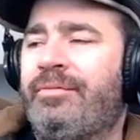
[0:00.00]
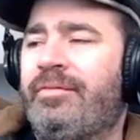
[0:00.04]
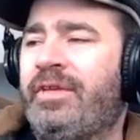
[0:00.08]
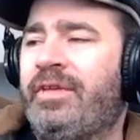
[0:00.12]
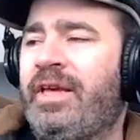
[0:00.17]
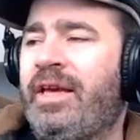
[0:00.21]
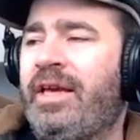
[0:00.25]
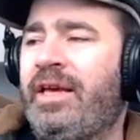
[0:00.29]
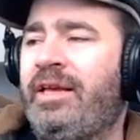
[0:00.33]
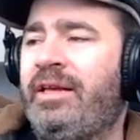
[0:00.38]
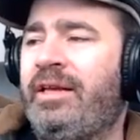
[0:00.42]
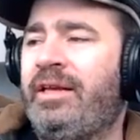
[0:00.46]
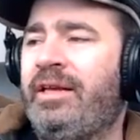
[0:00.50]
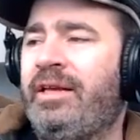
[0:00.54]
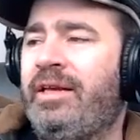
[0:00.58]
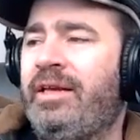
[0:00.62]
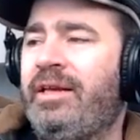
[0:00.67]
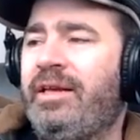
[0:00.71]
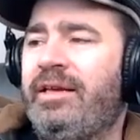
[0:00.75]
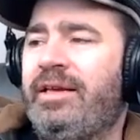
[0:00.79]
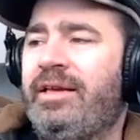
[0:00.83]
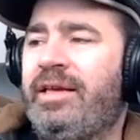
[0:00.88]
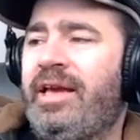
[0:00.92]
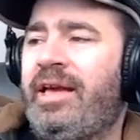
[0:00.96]

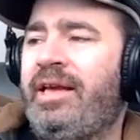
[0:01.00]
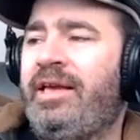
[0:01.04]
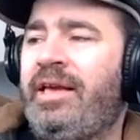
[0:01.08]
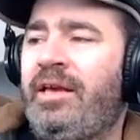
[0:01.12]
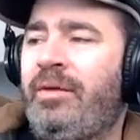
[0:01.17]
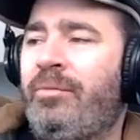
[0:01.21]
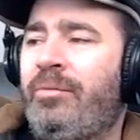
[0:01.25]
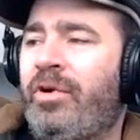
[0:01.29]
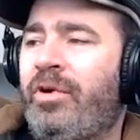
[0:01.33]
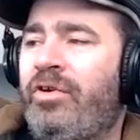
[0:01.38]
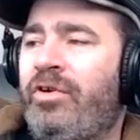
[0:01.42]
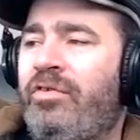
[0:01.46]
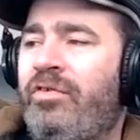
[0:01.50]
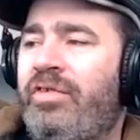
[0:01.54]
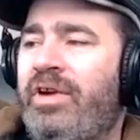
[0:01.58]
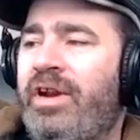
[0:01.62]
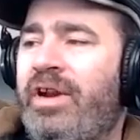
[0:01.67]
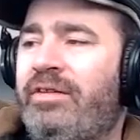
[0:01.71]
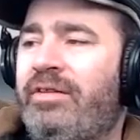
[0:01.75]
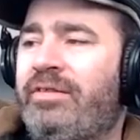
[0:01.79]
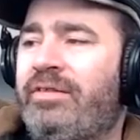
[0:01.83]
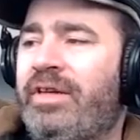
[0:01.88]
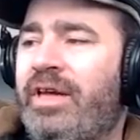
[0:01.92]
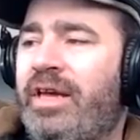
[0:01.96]
getting him on a
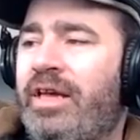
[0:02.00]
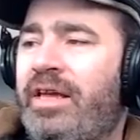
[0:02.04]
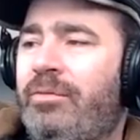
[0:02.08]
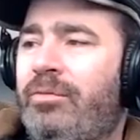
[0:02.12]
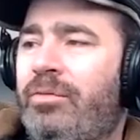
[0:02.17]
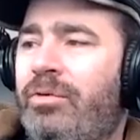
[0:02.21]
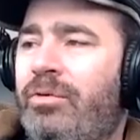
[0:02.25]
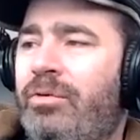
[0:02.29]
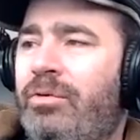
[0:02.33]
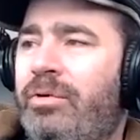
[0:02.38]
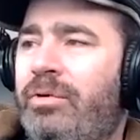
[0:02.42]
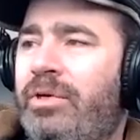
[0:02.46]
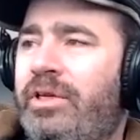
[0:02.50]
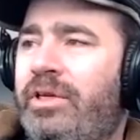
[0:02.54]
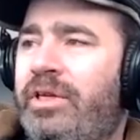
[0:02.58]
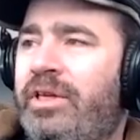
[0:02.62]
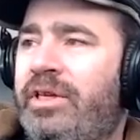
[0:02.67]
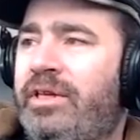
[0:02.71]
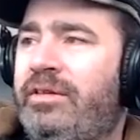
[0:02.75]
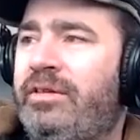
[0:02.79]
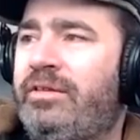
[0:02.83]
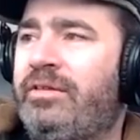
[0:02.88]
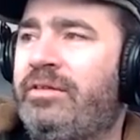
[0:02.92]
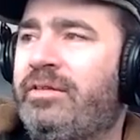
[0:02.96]
round table and
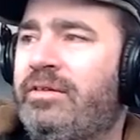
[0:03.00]
his